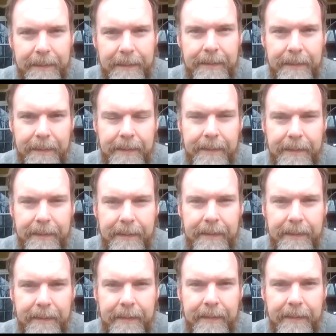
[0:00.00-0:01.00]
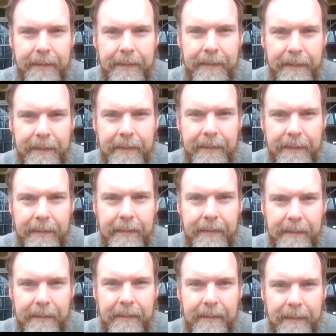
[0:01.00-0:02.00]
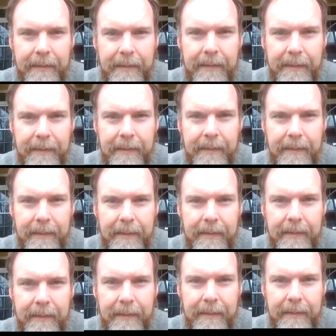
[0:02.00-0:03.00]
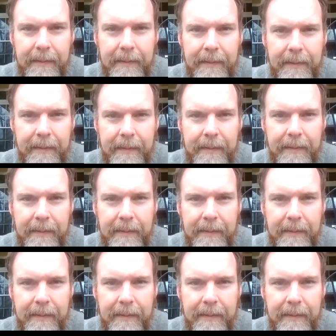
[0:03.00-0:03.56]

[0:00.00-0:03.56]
This person isn't speaking.